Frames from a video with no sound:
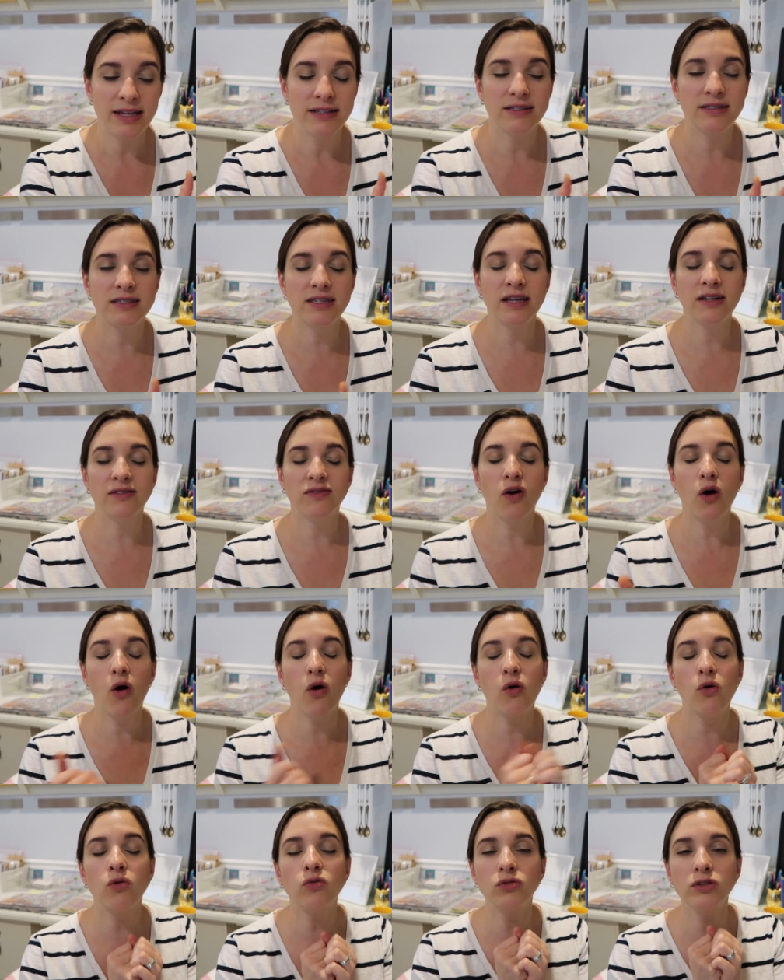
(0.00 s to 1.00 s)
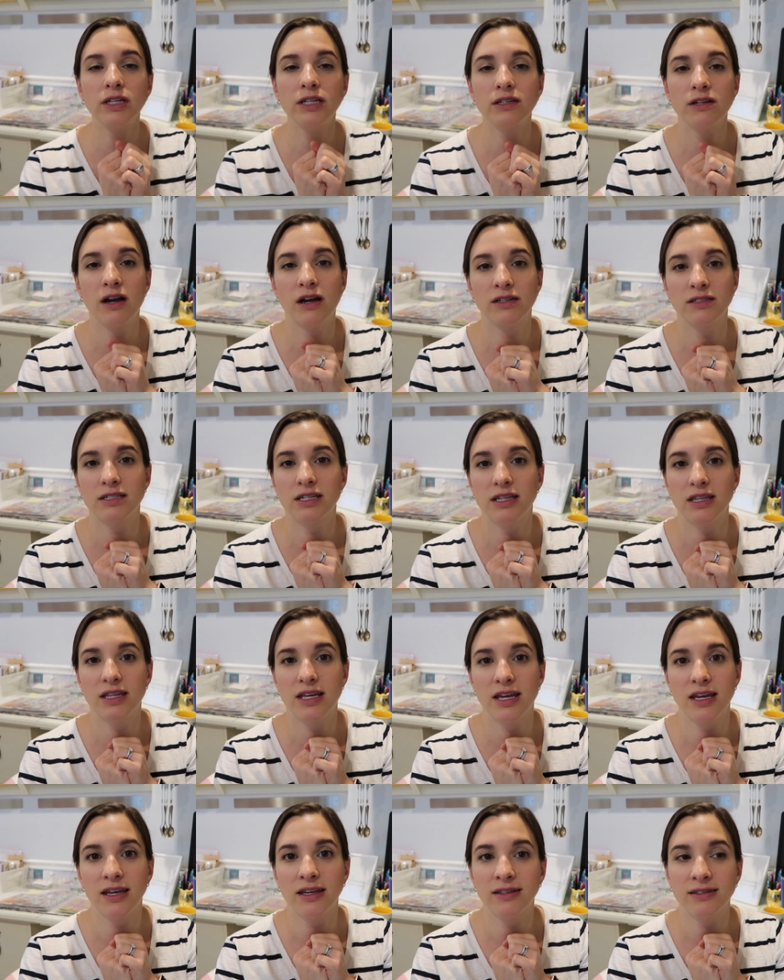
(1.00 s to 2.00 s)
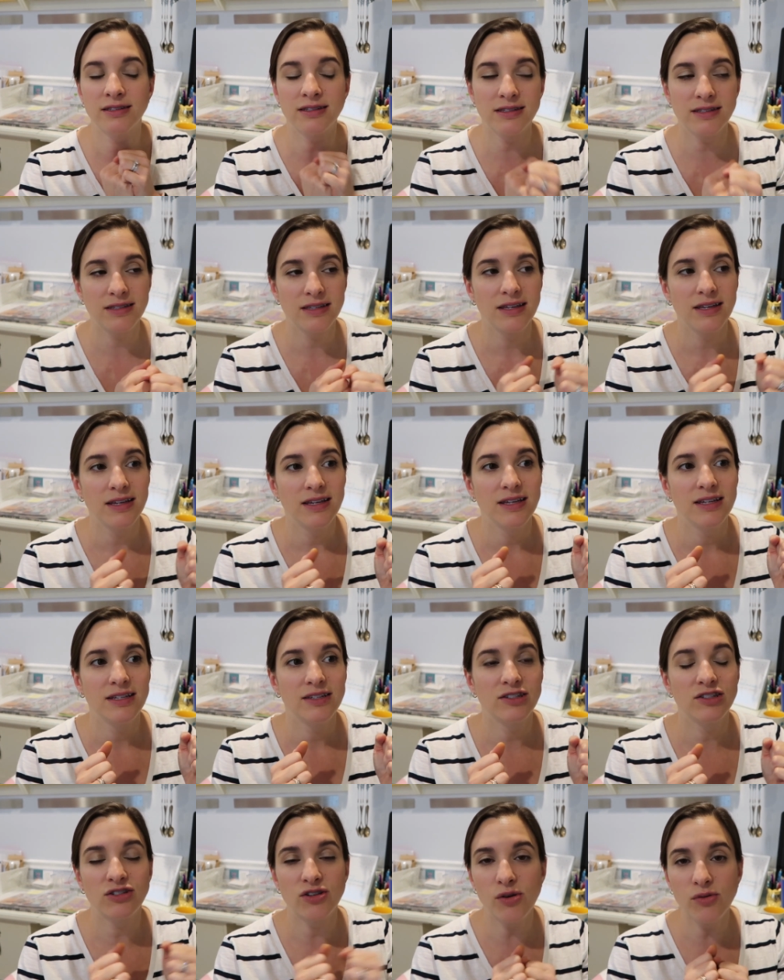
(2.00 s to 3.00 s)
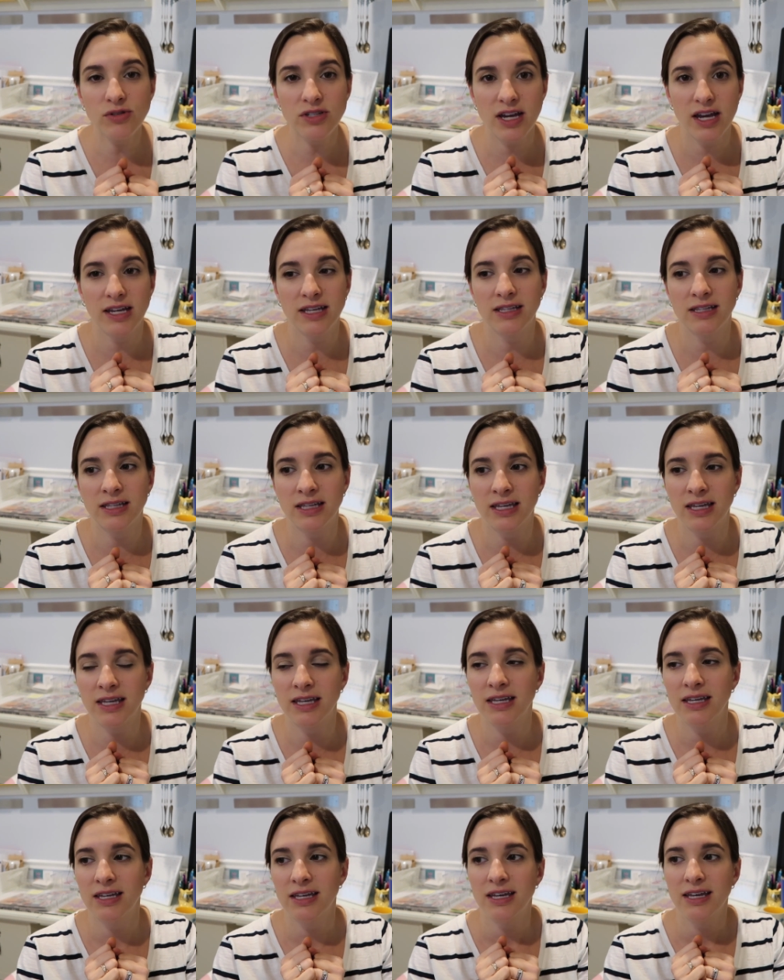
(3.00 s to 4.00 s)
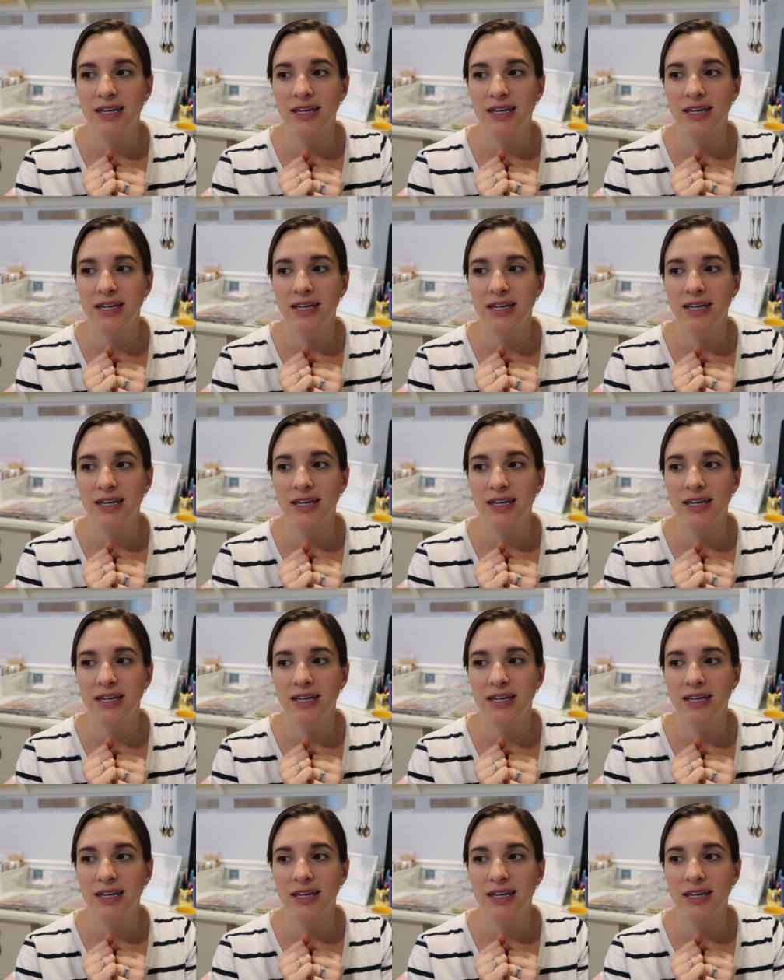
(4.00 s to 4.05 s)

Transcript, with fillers: instead of holding on to things so tightly,